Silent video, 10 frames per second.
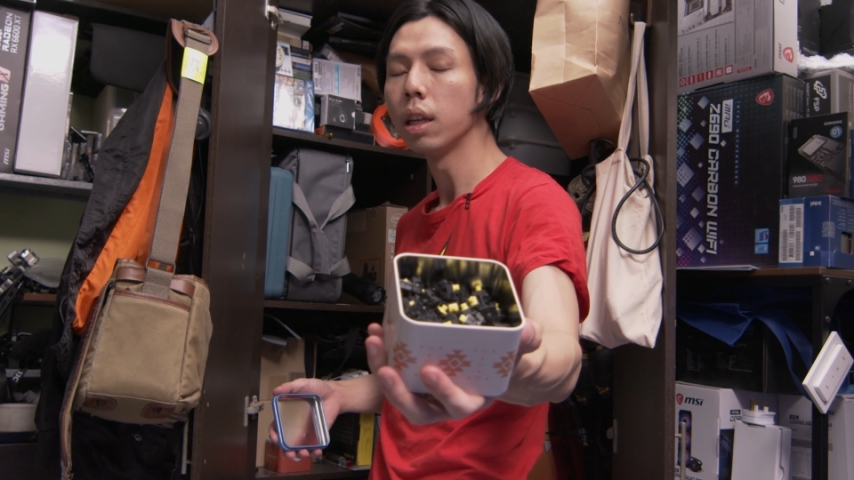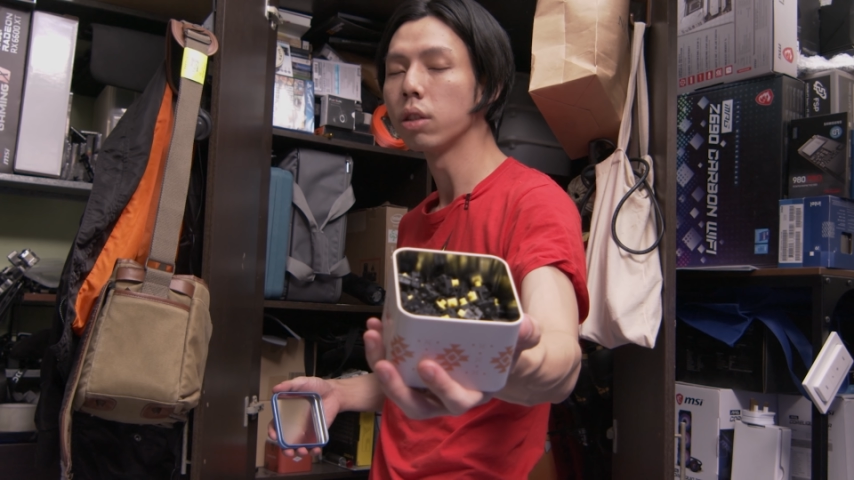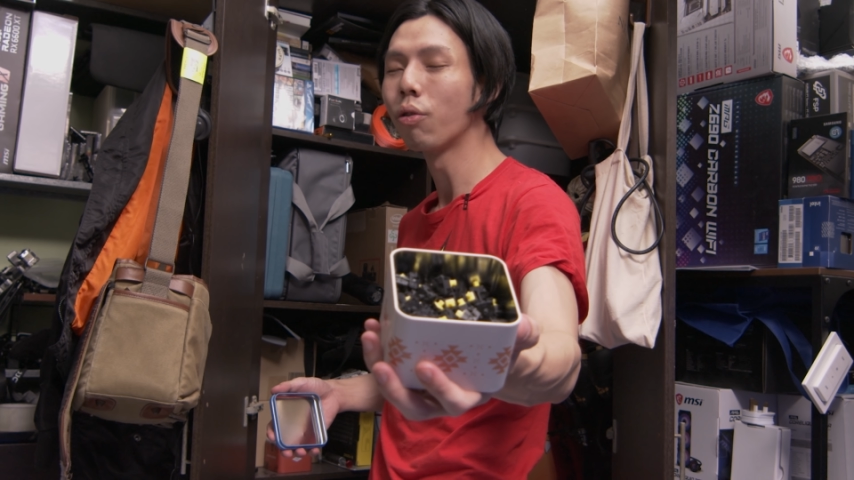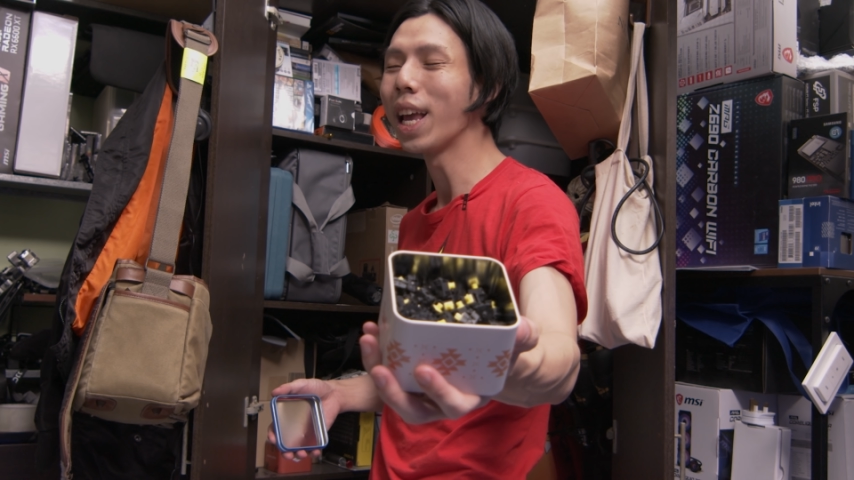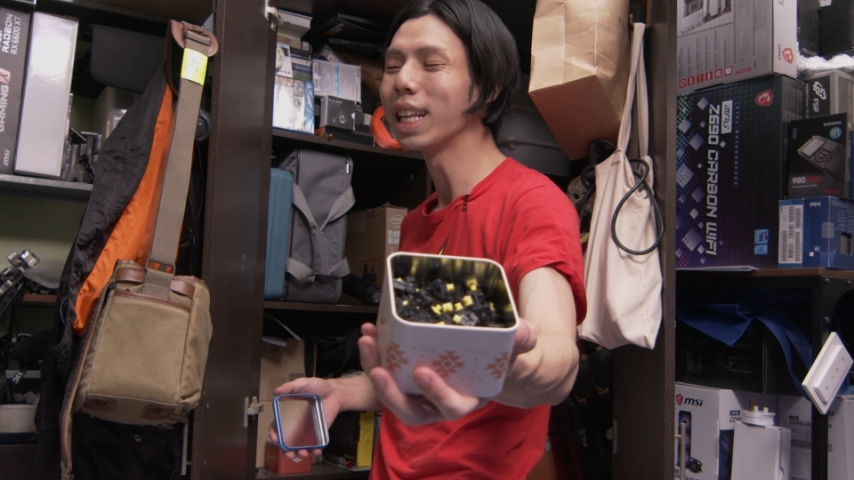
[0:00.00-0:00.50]

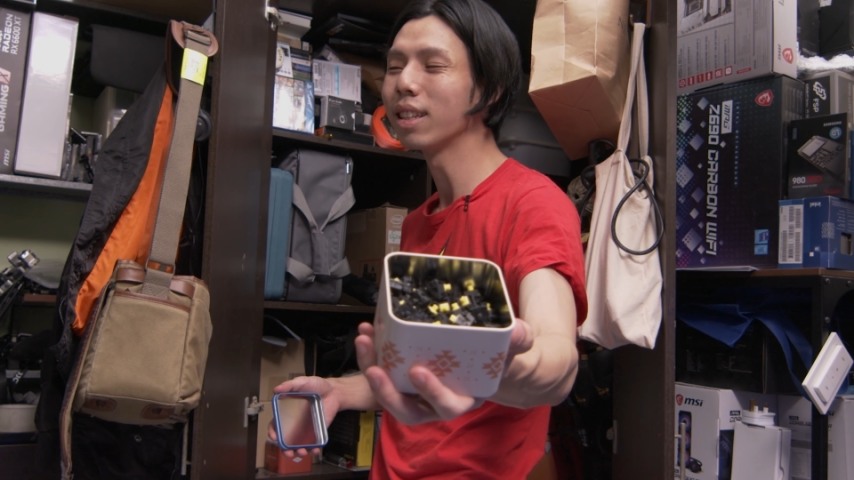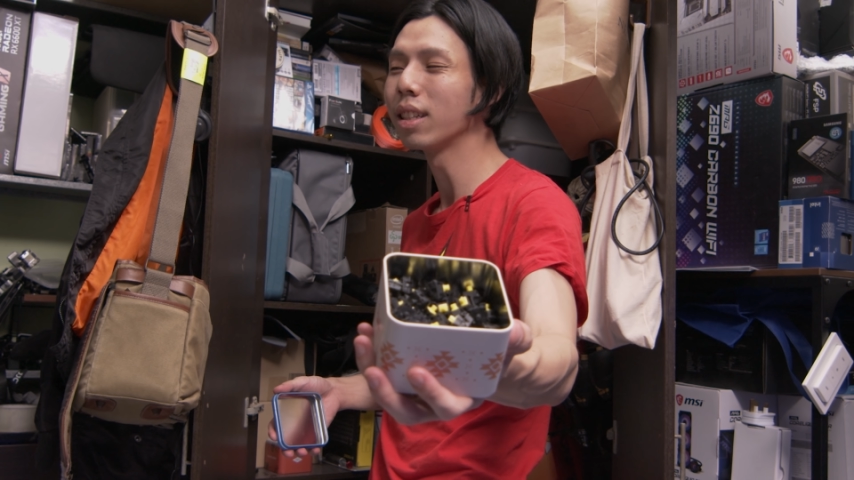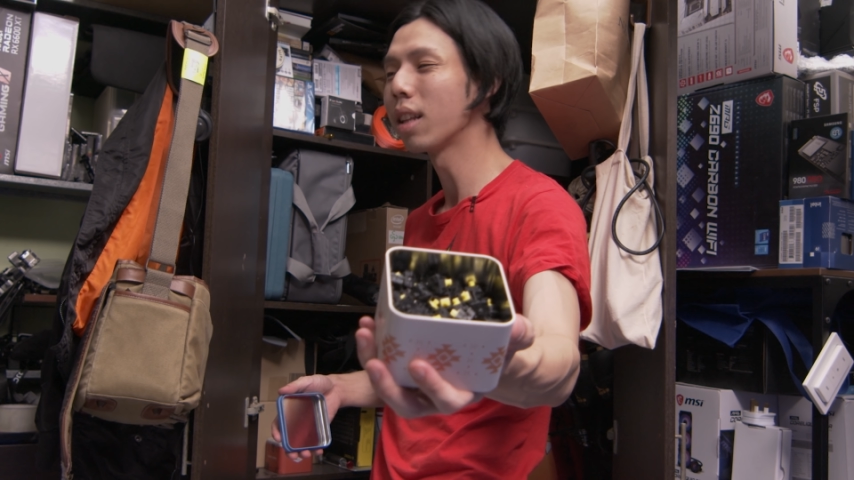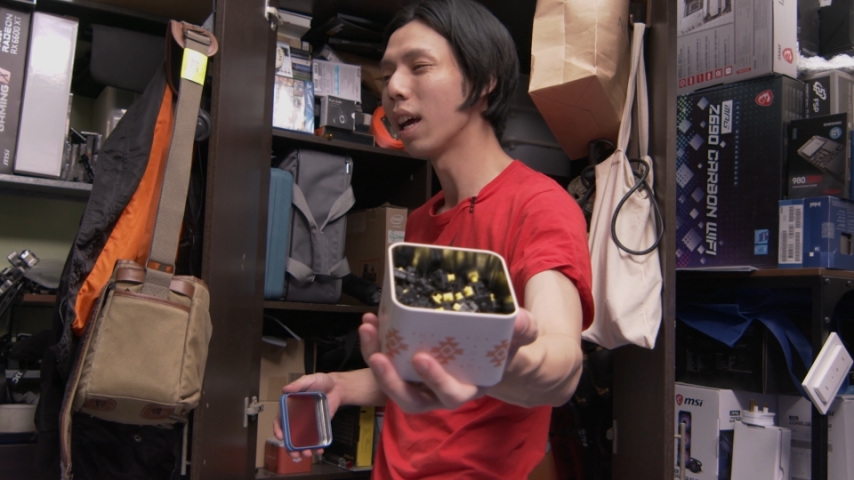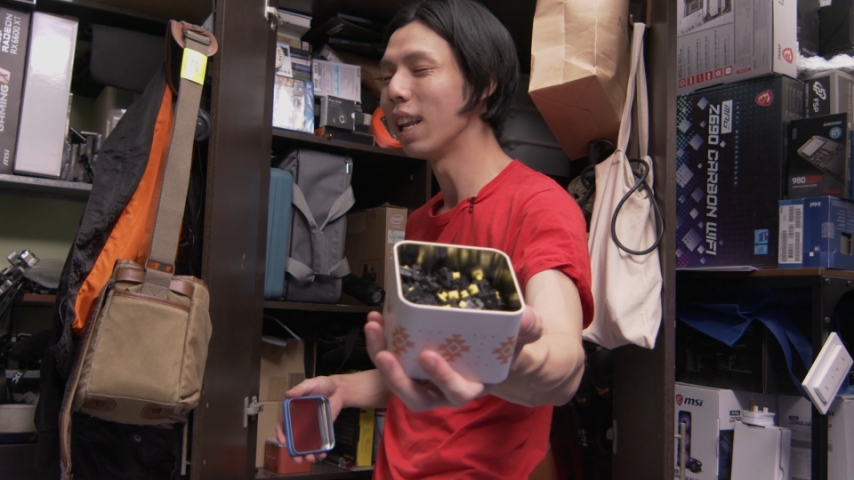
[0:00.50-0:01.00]
It's
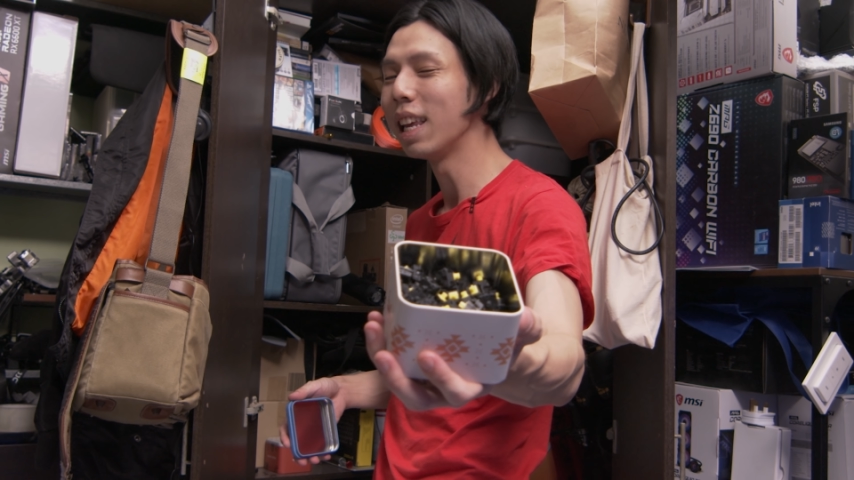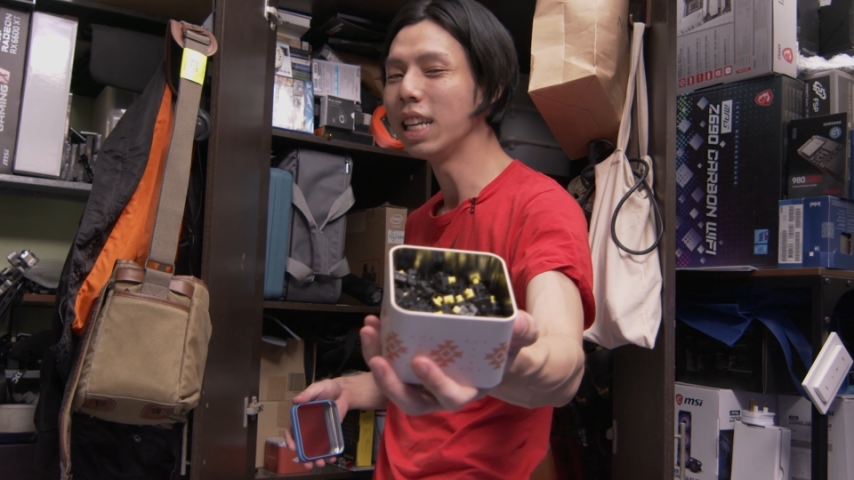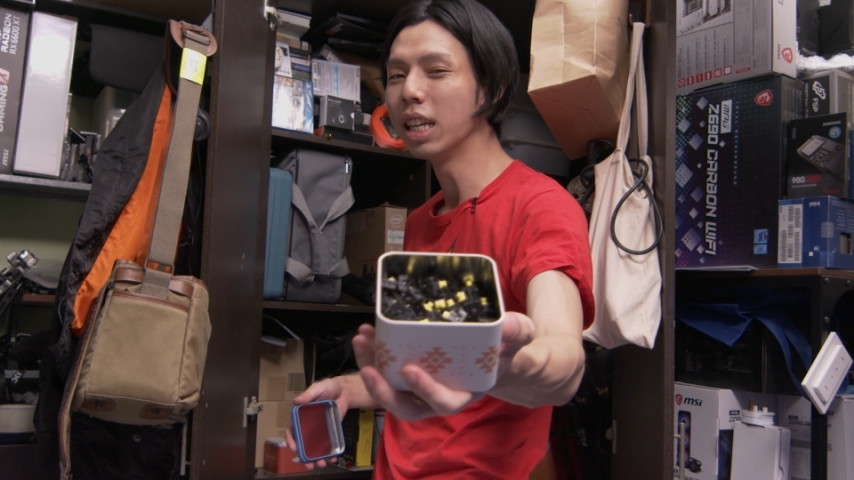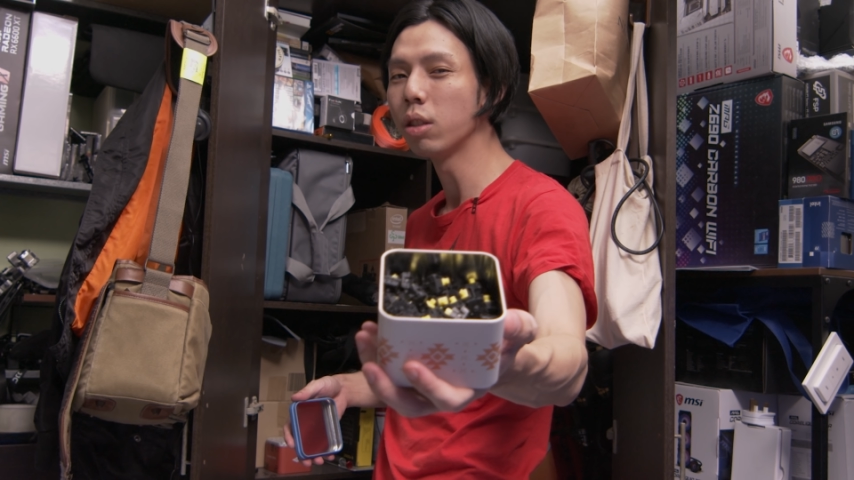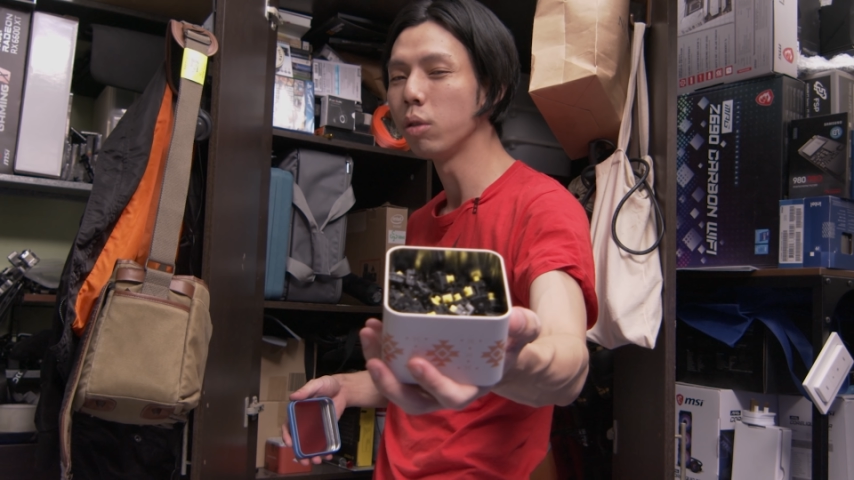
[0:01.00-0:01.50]
Razer's like
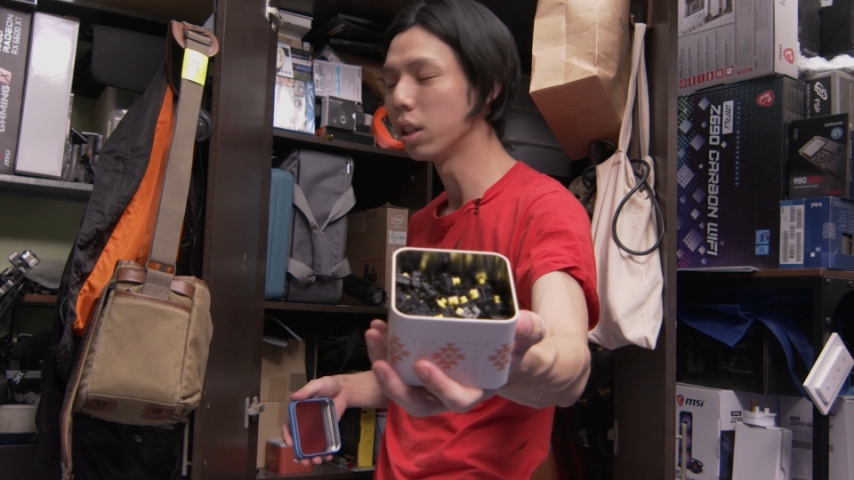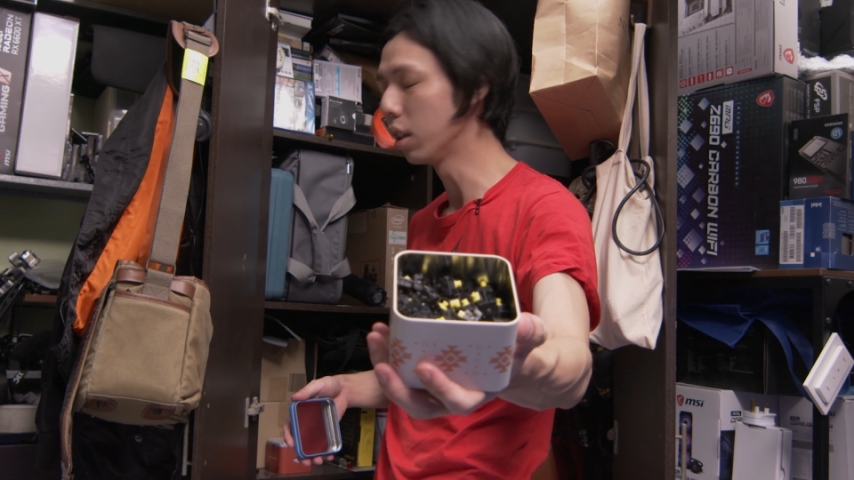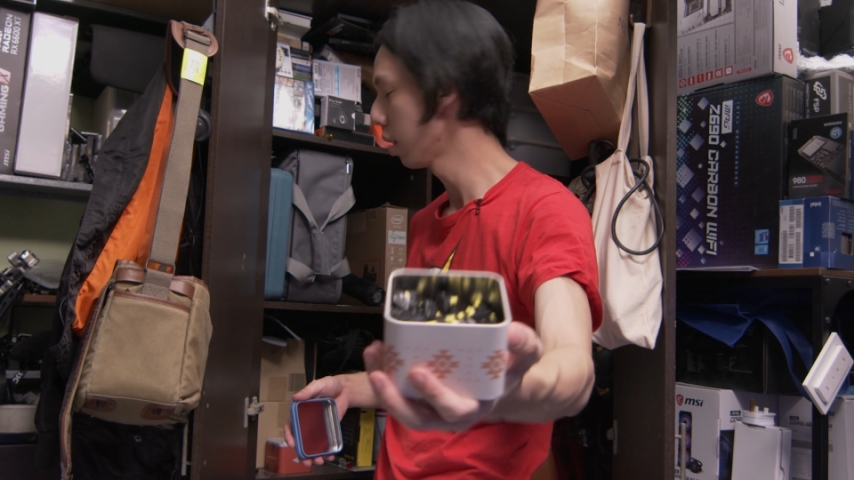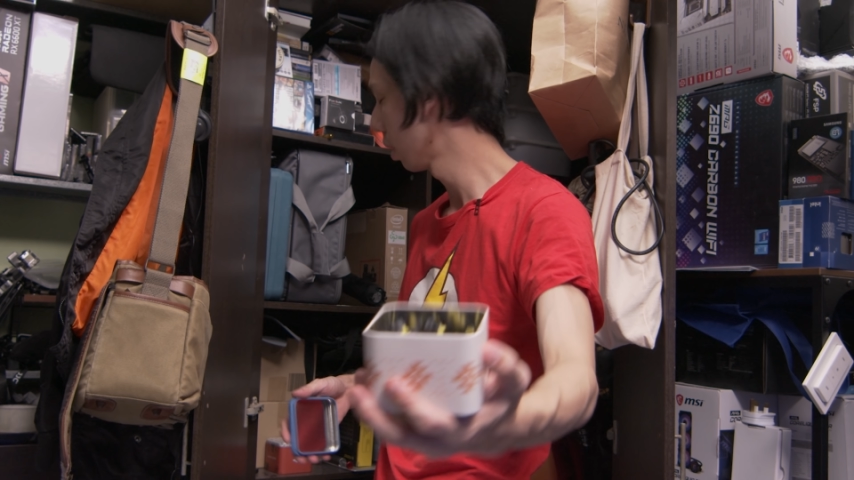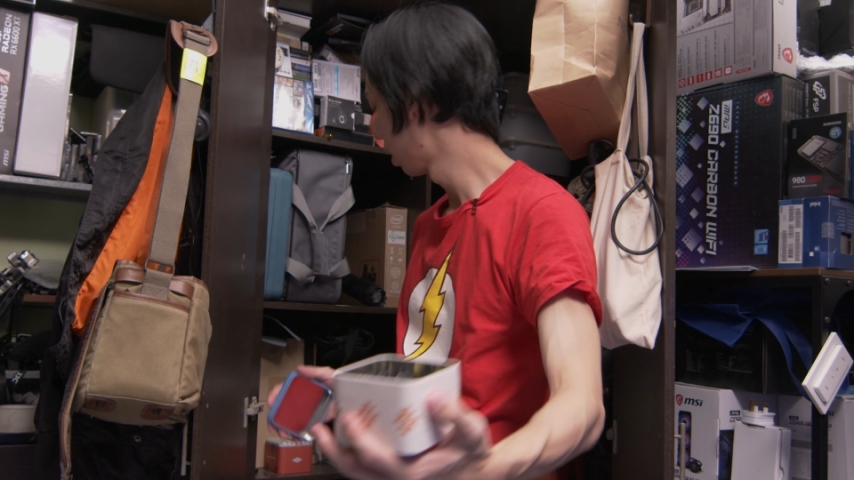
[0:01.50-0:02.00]
linear
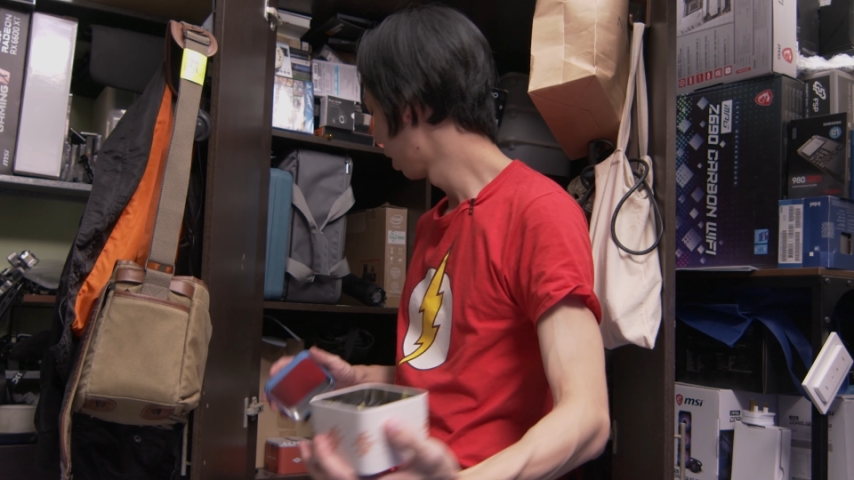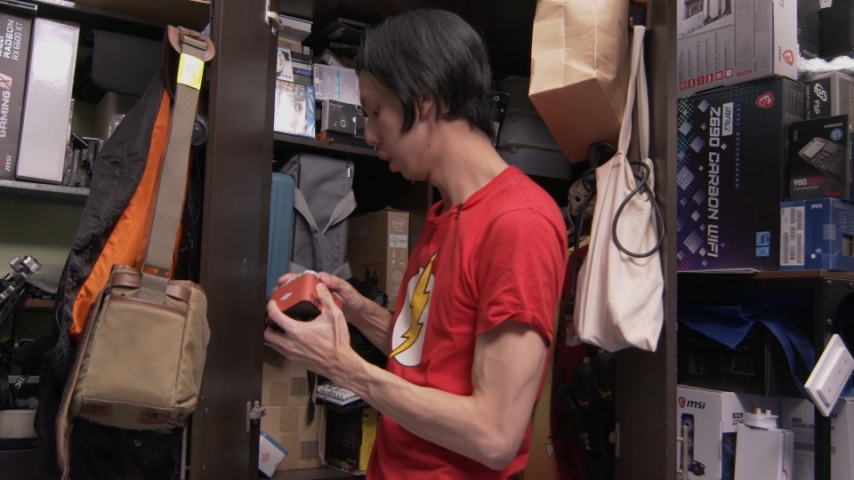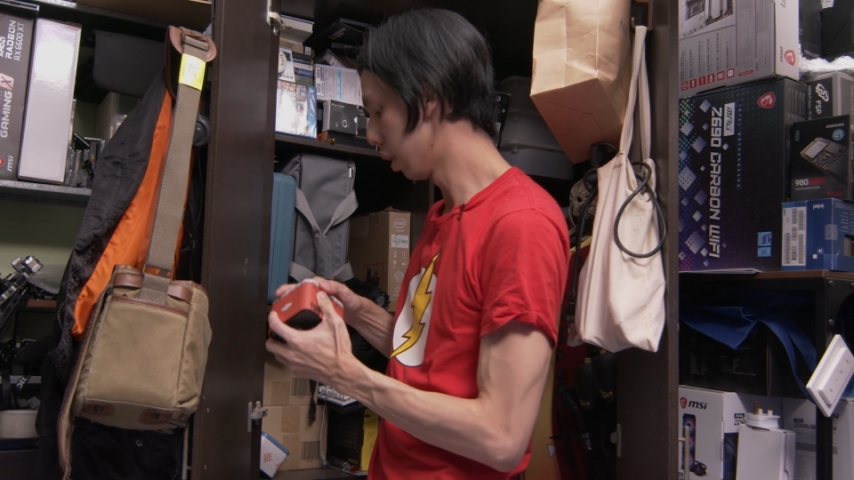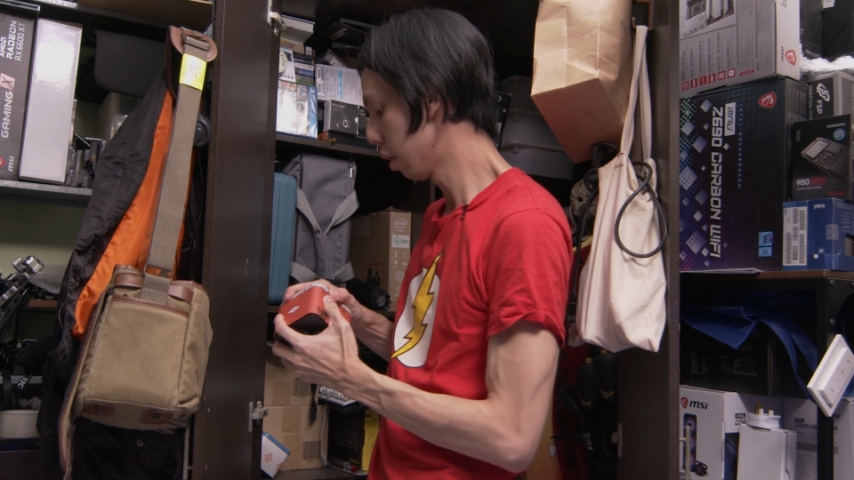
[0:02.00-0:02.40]
switches. What's this?